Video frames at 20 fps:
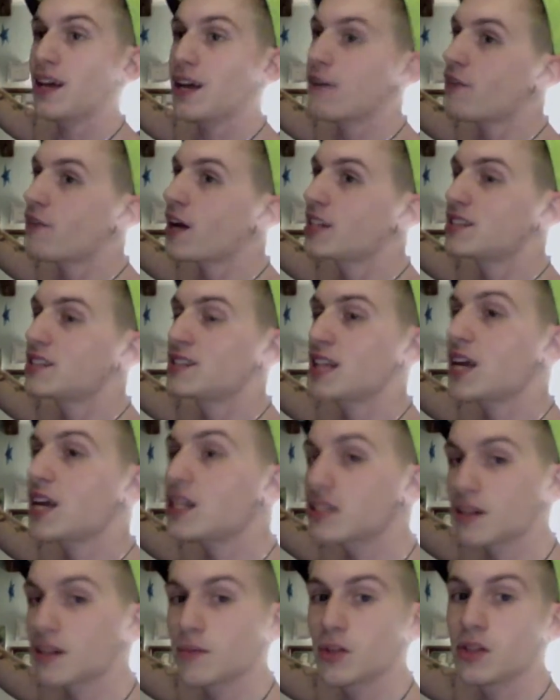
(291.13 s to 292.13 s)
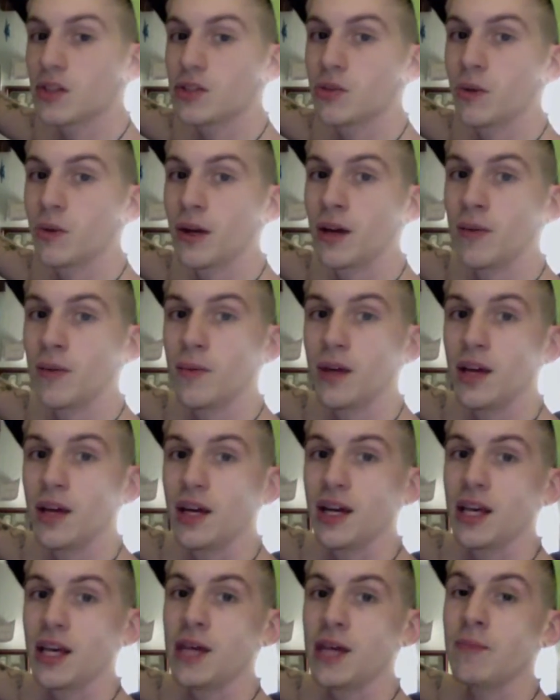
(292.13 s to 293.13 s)
If I say something to him,
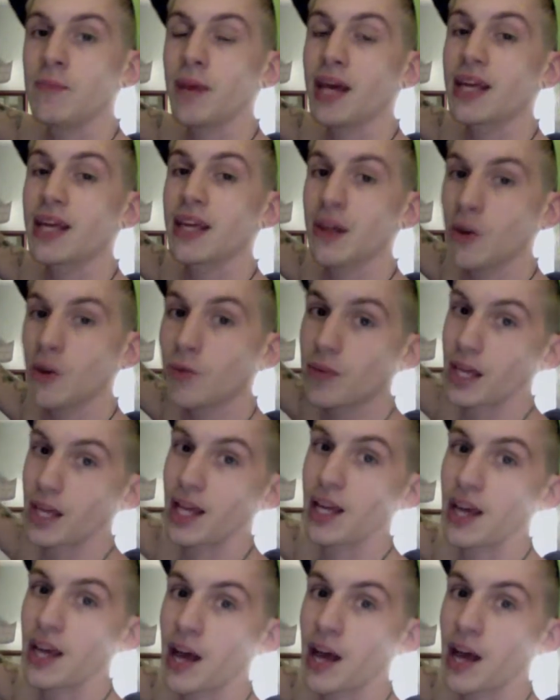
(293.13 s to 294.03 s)
he might kill me.